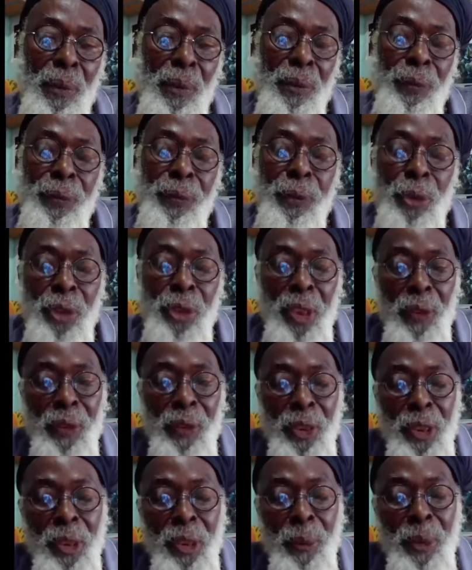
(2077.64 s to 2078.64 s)
The fruits and
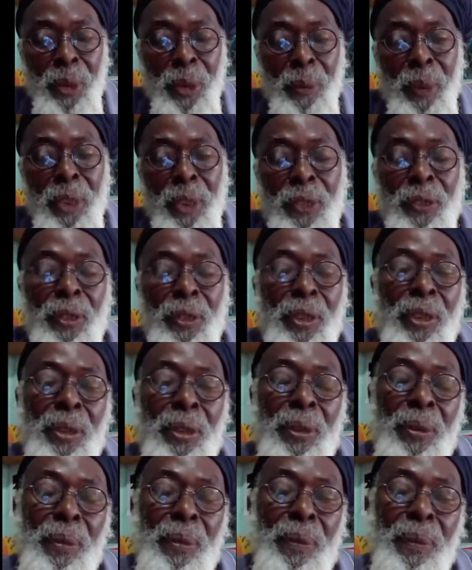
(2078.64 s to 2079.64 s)
vegetables are the best for you.